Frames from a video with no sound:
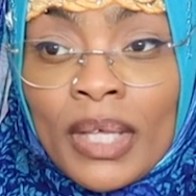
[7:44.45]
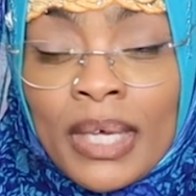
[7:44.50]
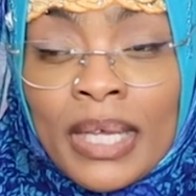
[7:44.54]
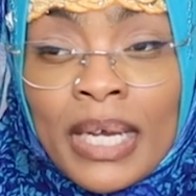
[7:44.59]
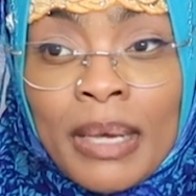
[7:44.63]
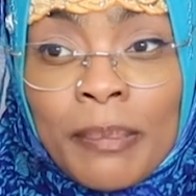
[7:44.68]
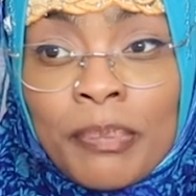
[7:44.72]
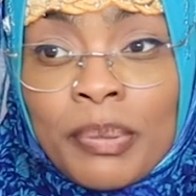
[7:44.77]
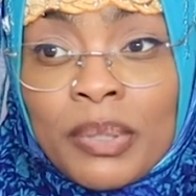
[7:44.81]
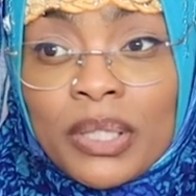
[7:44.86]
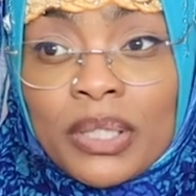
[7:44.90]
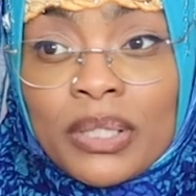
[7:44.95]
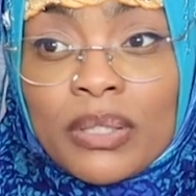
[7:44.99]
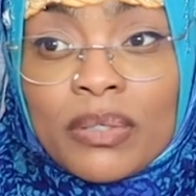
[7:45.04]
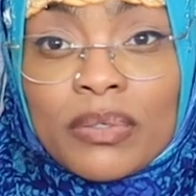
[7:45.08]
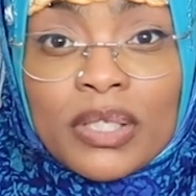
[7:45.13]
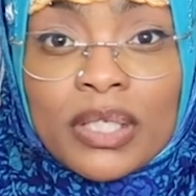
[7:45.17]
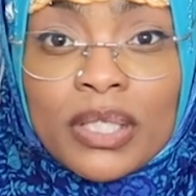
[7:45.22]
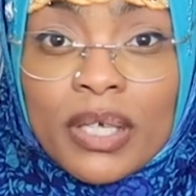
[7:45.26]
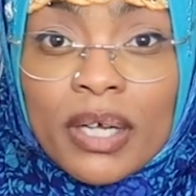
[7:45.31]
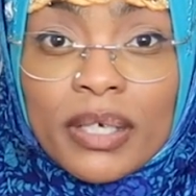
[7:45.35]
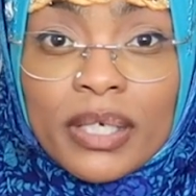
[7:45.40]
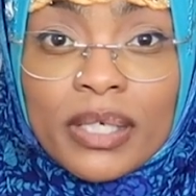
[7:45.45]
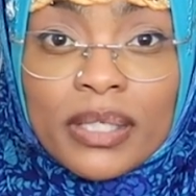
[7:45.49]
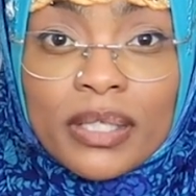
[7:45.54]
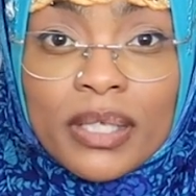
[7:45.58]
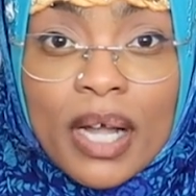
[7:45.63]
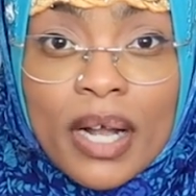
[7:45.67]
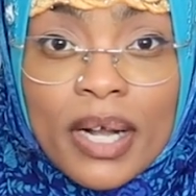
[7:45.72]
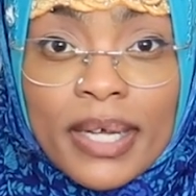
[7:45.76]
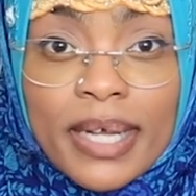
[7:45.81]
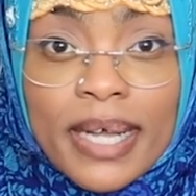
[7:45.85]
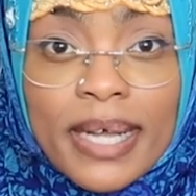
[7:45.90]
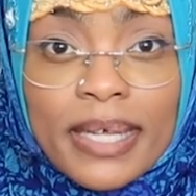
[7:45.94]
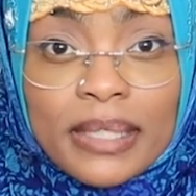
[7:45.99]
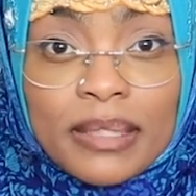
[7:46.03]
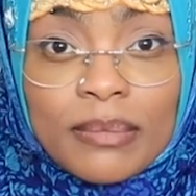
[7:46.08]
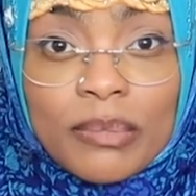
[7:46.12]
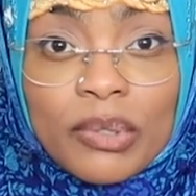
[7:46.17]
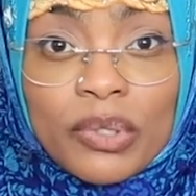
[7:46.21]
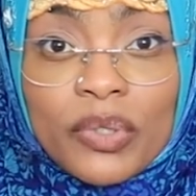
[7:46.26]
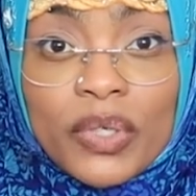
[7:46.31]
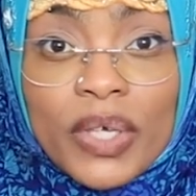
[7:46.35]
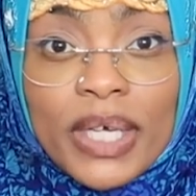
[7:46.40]
And I put a little snarky
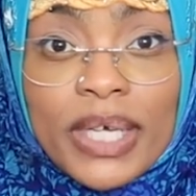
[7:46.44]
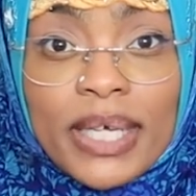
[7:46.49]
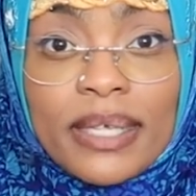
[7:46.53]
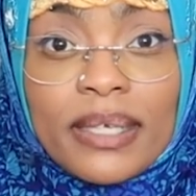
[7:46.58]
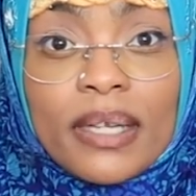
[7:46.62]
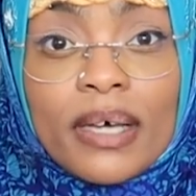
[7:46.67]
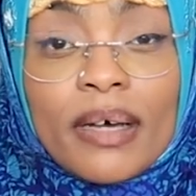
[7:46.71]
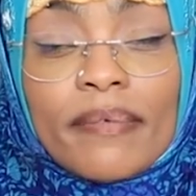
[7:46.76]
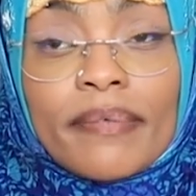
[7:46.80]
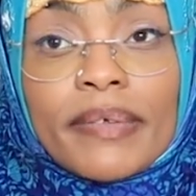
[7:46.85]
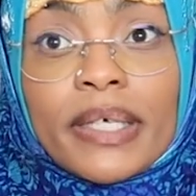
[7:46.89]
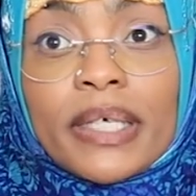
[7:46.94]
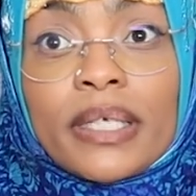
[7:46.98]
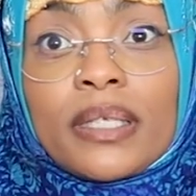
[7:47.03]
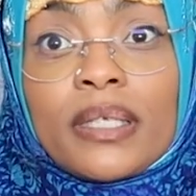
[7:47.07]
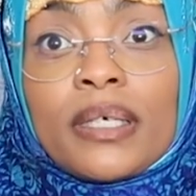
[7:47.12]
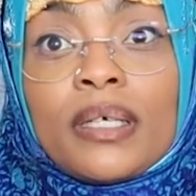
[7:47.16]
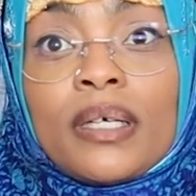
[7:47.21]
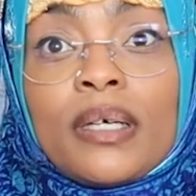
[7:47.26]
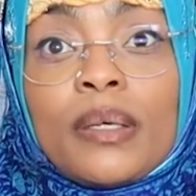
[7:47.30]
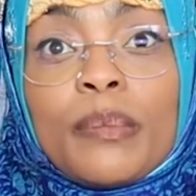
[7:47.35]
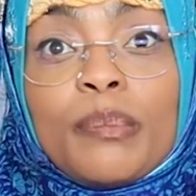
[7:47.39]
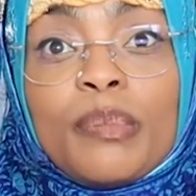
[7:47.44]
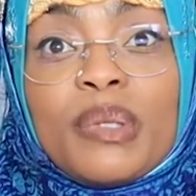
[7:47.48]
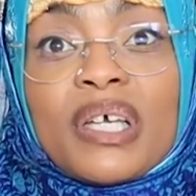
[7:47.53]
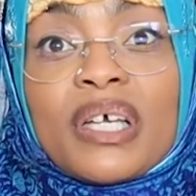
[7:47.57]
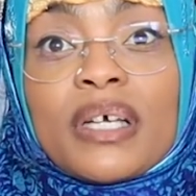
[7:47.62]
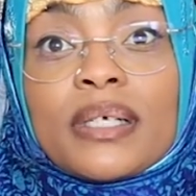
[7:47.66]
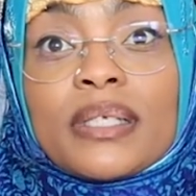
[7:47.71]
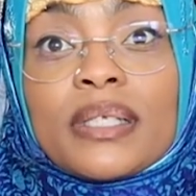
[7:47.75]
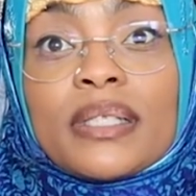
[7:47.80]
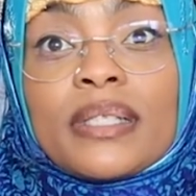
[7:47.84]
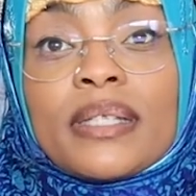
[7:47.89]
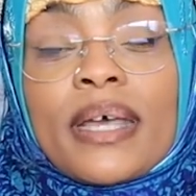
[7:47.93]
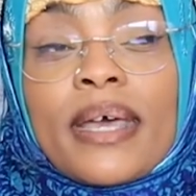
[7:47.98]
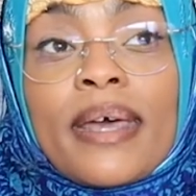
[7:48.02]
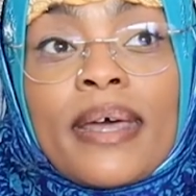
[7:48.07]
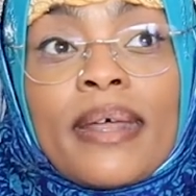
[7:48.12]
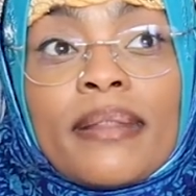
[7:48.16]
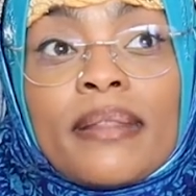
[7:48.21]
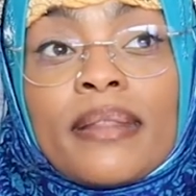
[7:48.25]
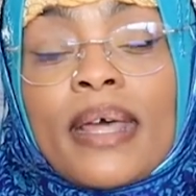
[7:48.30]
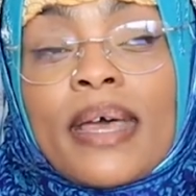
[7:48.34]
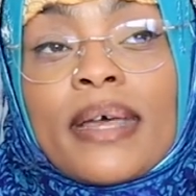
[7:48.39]
sarcasm on the end of it because
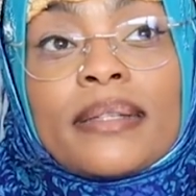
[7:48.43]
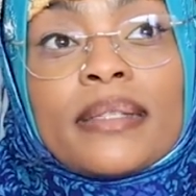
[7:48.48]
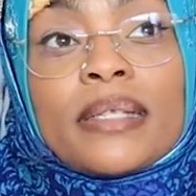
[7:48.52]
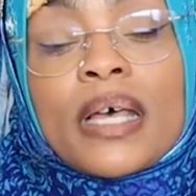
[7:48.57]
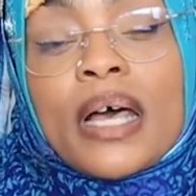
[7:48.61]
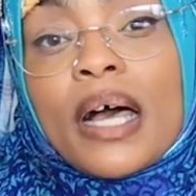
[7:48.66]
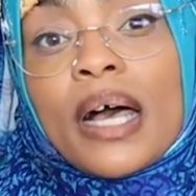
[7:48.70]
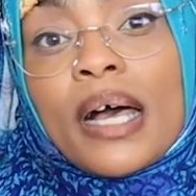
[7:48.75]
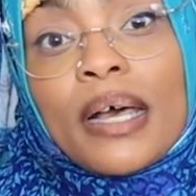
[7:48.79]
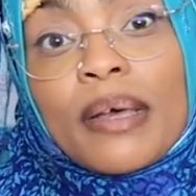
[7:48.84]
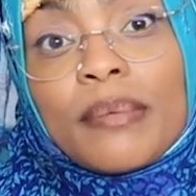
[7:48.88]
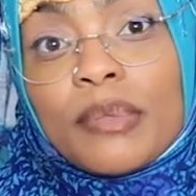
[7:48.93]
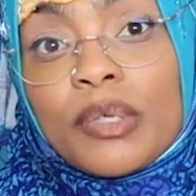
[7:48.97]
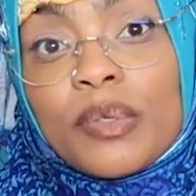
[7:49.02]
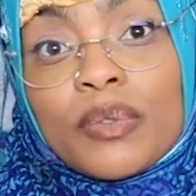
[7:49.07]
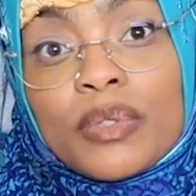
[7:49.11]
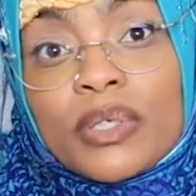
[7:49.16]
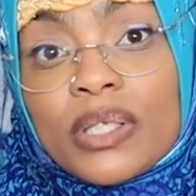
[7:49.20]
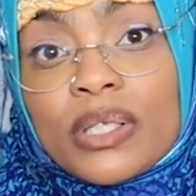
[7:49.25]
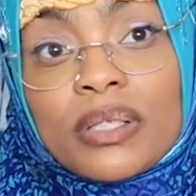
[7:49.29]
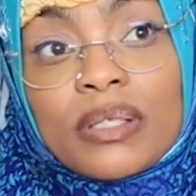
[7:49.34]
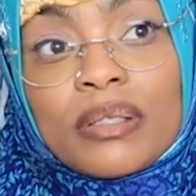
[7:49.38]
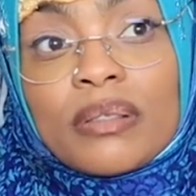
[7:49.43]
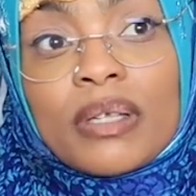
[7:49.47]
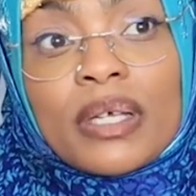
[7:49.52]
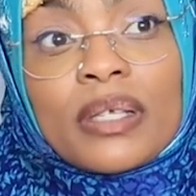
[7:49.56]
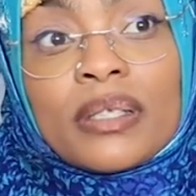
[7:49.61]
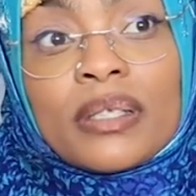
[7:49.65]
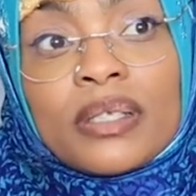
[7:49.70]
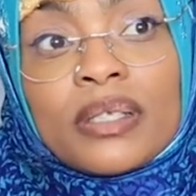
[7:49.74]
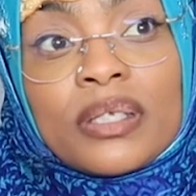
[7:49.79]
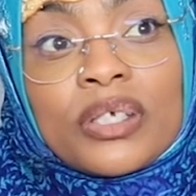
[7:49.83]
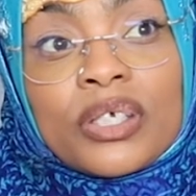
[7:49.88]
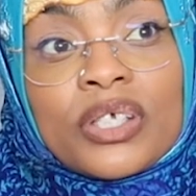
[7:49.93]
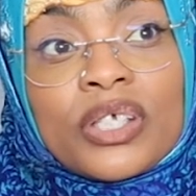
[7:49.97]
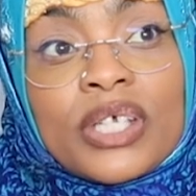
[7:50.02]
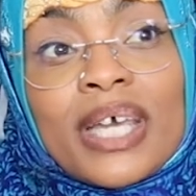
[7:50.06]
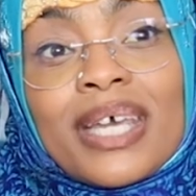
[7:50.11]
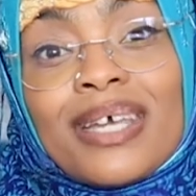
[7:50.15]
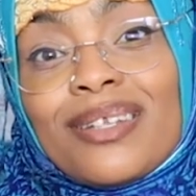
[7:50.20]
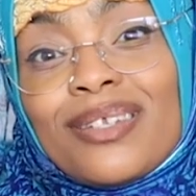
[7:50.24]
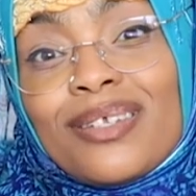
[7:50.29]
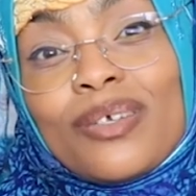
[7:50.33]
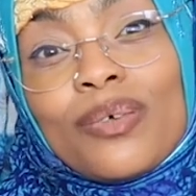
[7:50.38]
at that time it's just
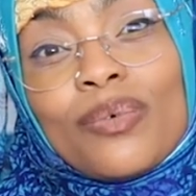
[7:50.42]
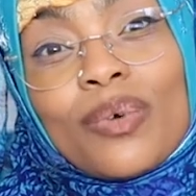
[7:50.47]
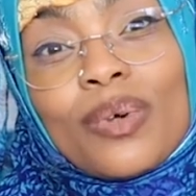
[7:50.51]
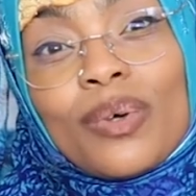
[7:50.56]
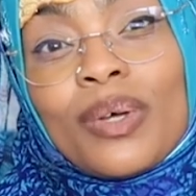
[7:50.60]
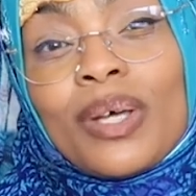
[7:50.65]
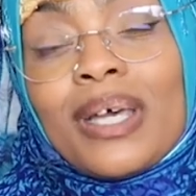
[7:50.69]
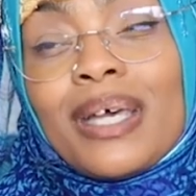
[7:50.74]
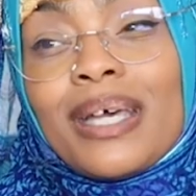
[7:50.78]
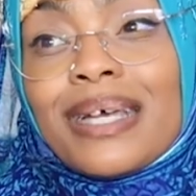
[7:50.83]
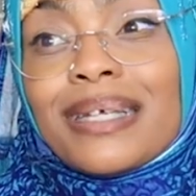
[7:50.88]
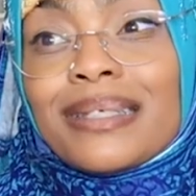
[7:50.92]
hitting you.